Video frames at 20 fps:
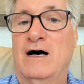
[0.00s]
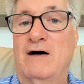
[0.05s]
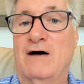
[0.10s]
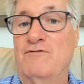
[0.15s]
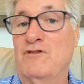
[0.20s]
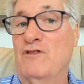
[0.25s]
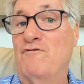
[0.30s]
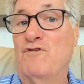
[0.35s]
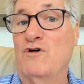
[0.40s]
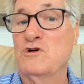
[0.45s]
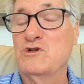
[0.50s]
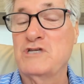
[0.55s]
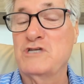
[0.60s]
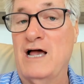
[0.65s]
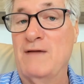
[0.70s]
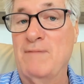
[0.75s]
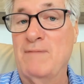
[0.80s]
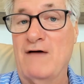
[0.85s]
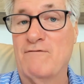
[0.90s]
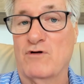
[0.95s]
for the first
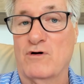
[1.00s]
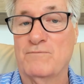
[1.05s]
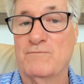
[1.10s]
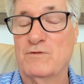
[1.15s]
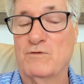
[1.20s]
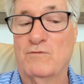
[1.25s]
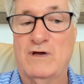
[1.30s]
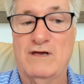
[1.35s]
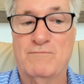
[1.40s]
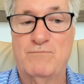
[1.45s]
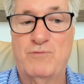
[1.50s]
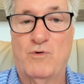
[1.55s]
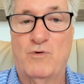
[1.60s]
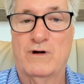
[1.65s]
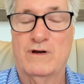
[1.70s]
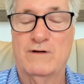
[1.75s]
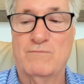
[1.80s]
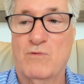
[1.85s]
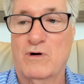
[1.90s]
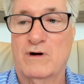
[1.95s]
time ever, we
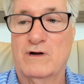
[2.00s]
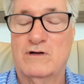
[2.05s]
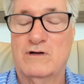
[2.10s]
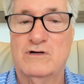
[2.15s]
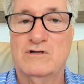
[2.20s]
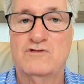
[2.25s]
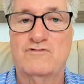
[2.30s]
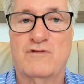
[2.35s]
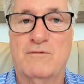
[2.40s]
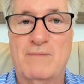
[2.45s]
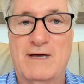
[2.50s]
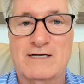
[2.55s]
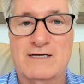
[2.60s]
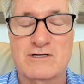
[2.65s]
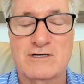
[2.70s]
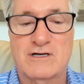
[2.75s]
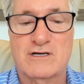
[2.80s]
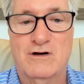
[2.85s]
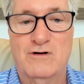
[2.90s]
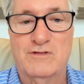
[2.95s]
imported more goods from
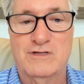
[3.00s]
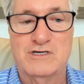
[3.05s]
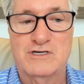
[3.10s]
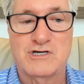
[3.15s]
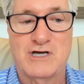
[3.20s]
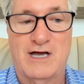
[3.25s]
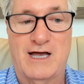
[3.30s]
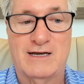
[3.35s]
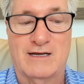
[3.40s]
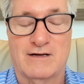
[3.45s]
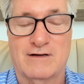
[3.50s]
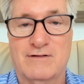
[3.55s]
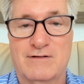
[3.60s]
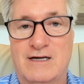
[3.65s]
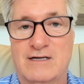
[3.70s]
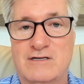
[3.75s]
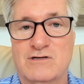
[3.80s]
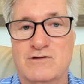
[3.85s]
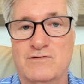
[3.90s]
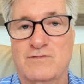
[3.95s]
Mexico than China.
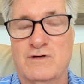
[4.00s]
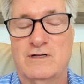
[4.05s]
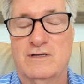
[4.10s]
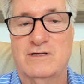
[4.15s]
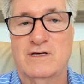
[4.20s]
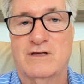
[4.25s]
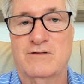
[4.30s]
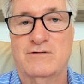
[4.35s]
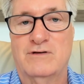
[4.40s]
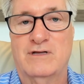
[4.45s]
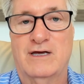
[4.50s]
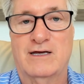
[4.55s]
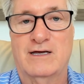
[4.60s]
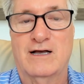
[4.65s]
I just read the other day,